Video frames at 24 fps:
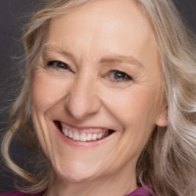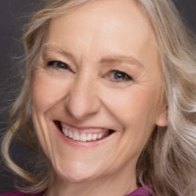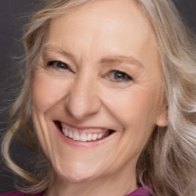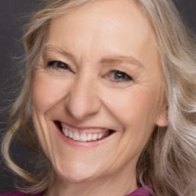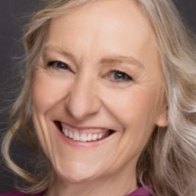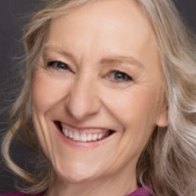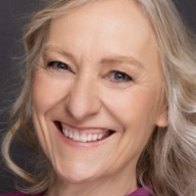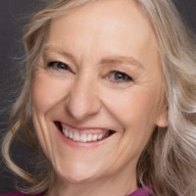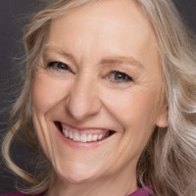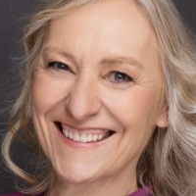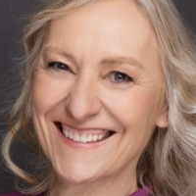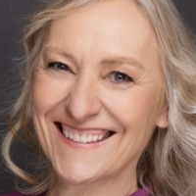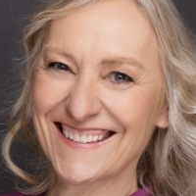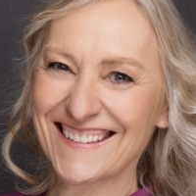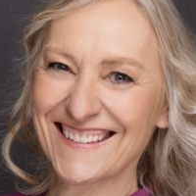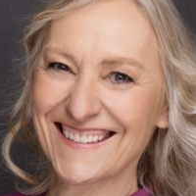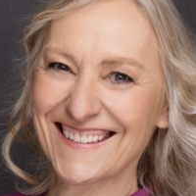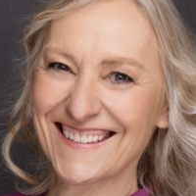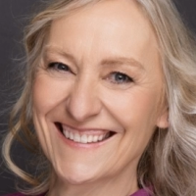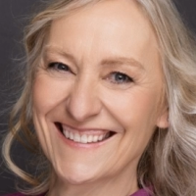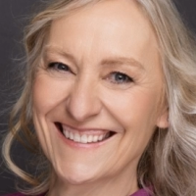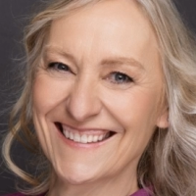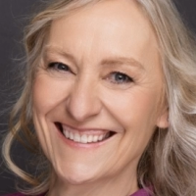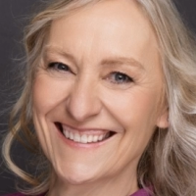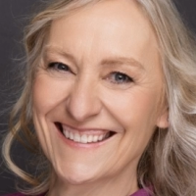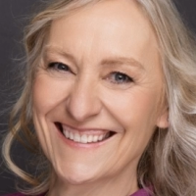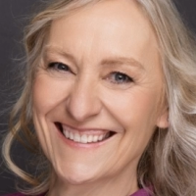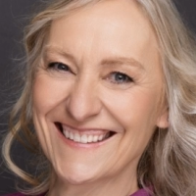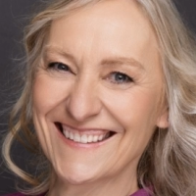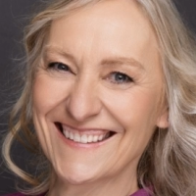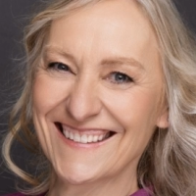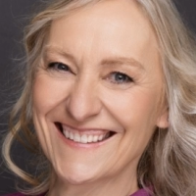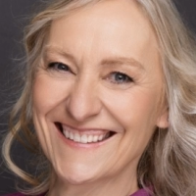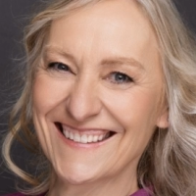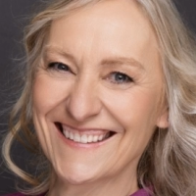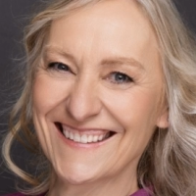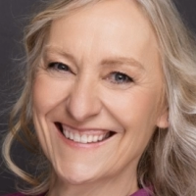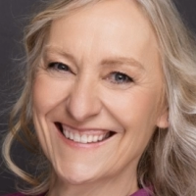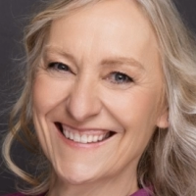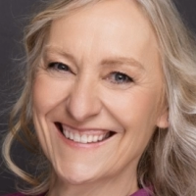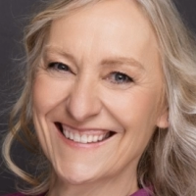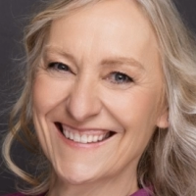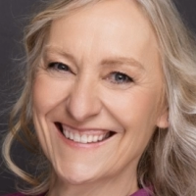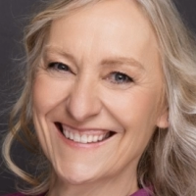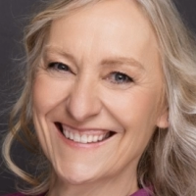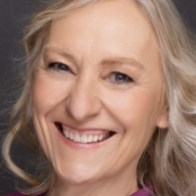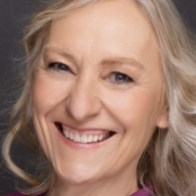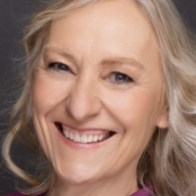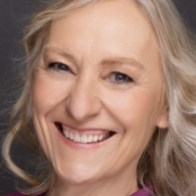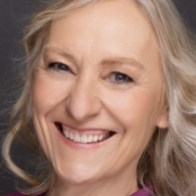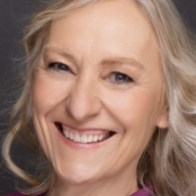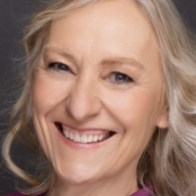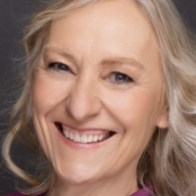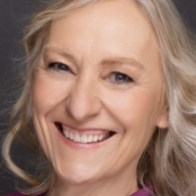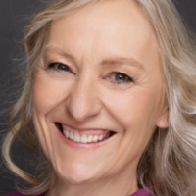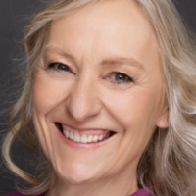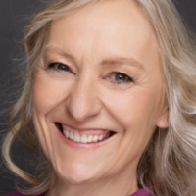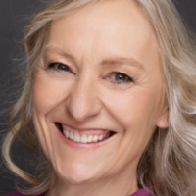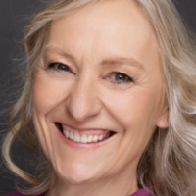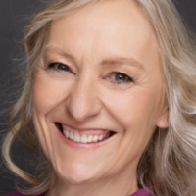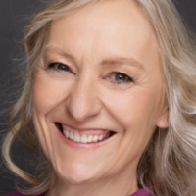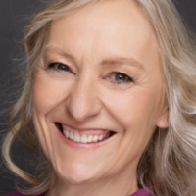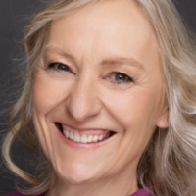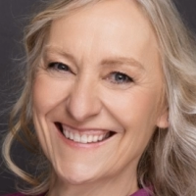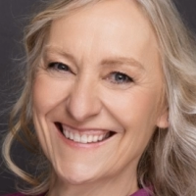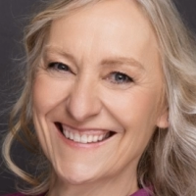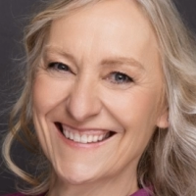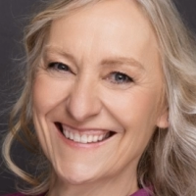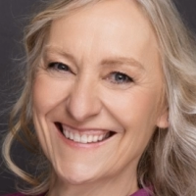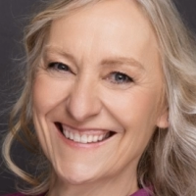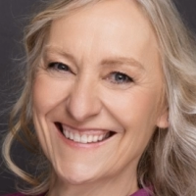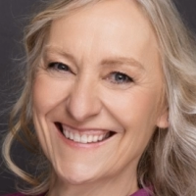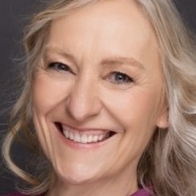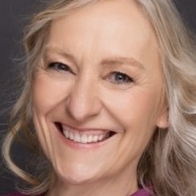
The face doesn't move, so there is nothing to read.